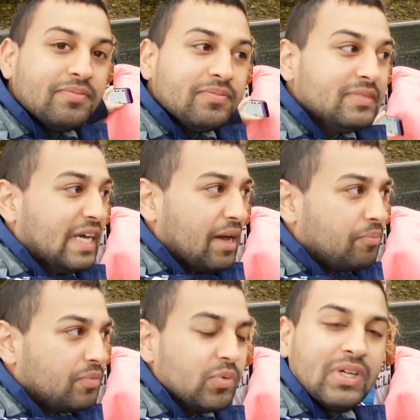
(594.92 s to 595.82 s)
Yeah,
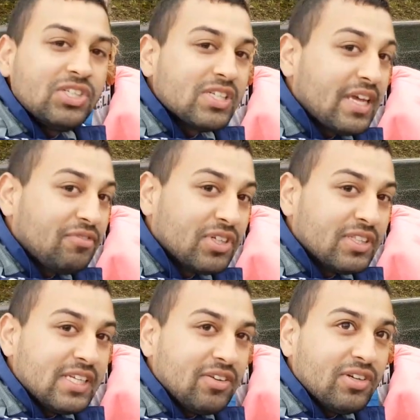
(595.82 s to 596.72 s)
we'll just have to
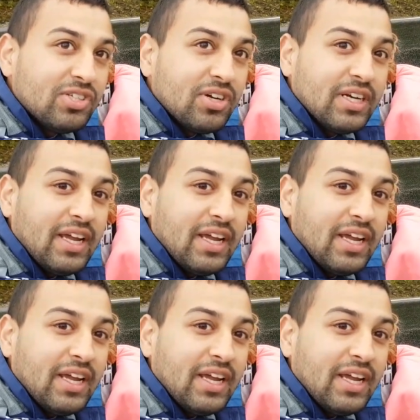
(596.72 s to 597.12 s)
continue our journey,